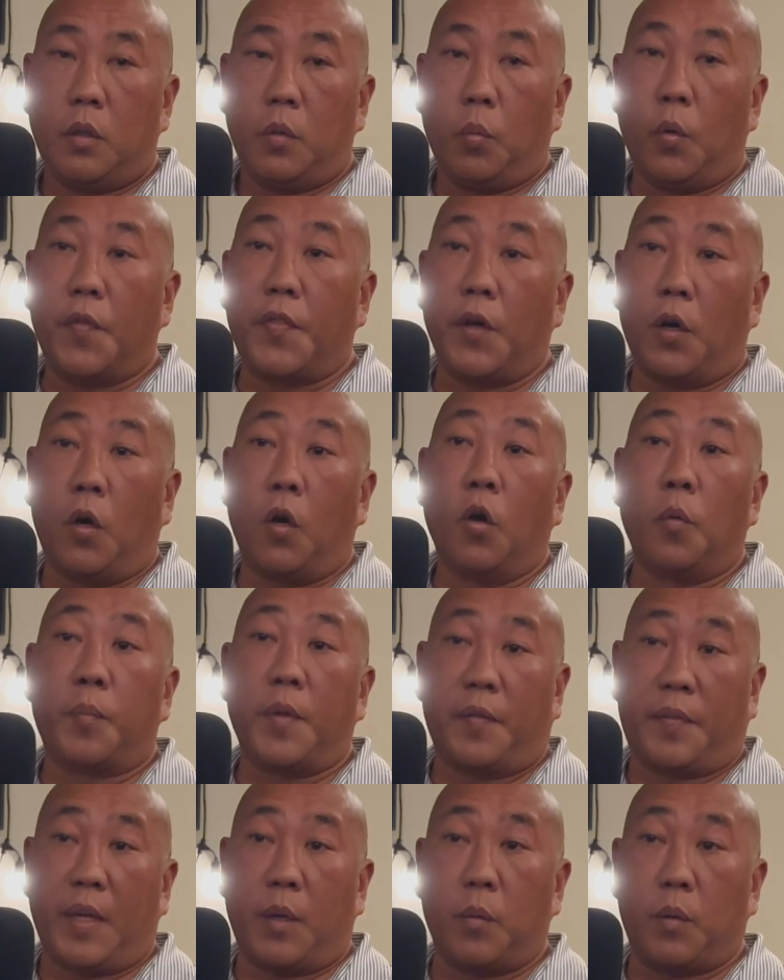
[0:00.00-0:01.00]
with the hope
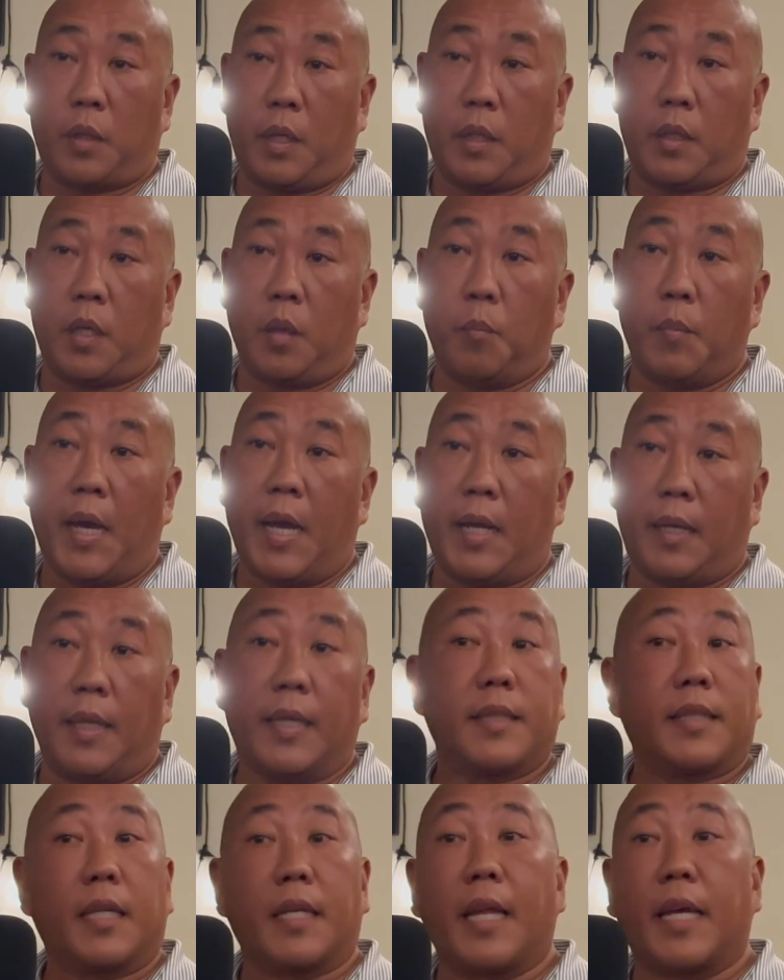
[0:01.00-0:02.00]
that they were going to come back
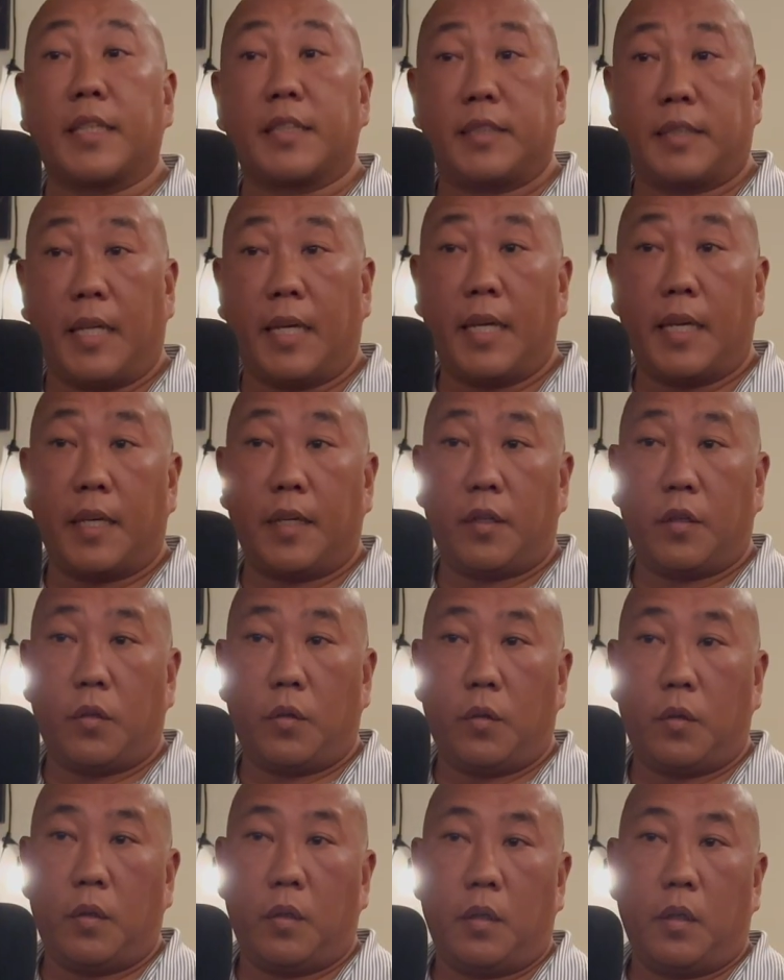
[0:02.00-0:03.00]
like the next day,
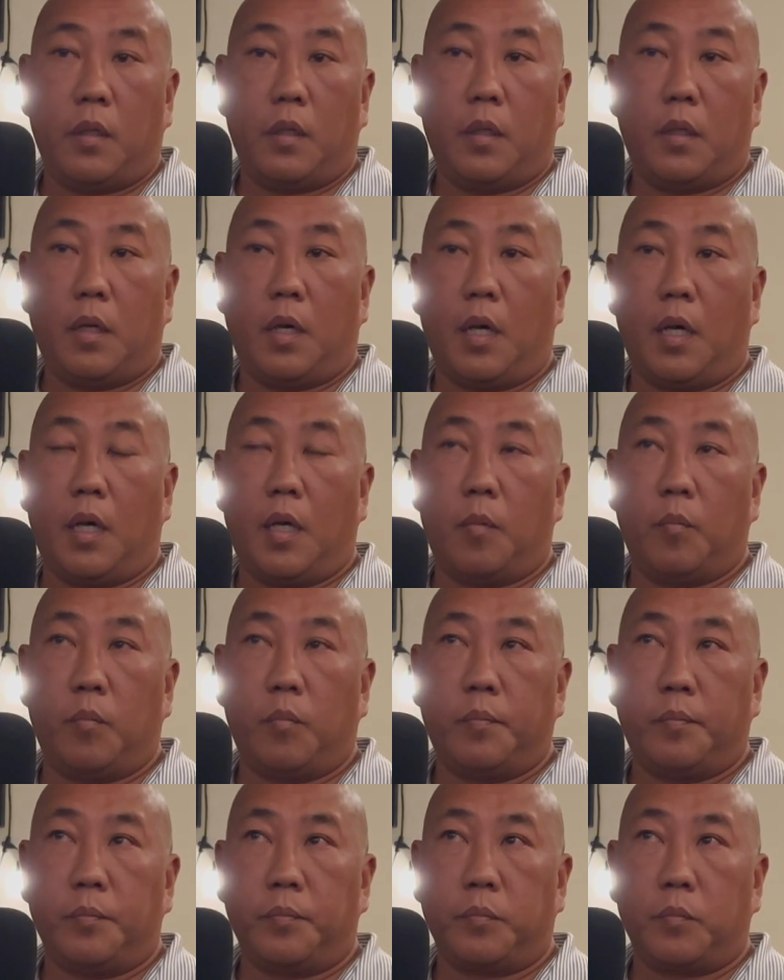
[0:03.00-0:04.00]

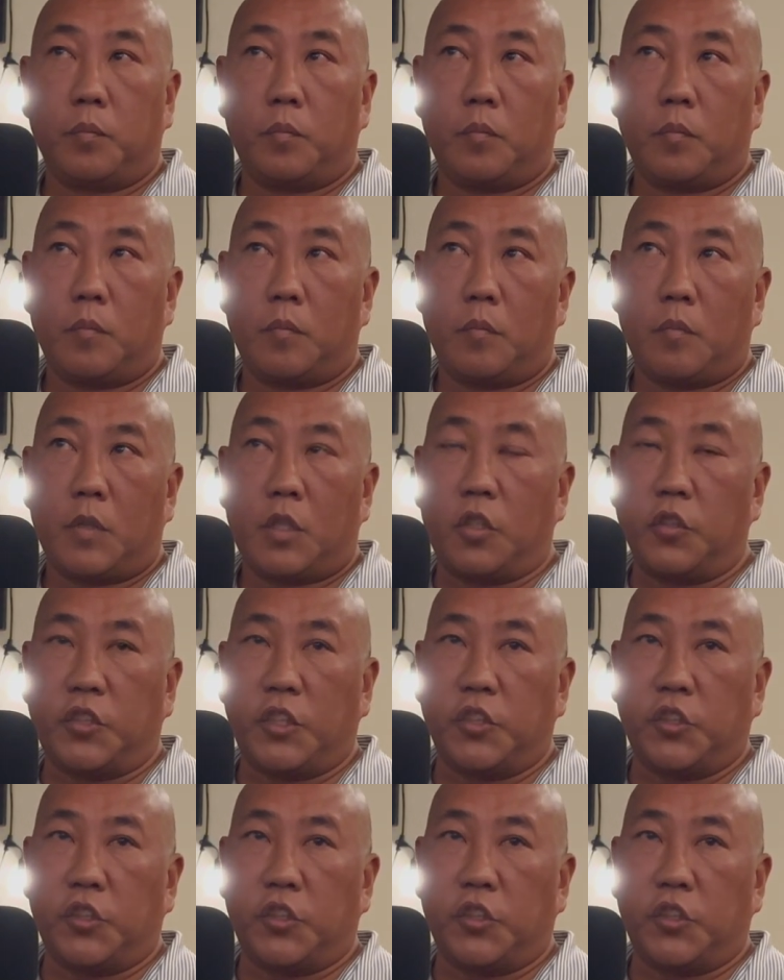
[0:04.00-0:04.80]
because they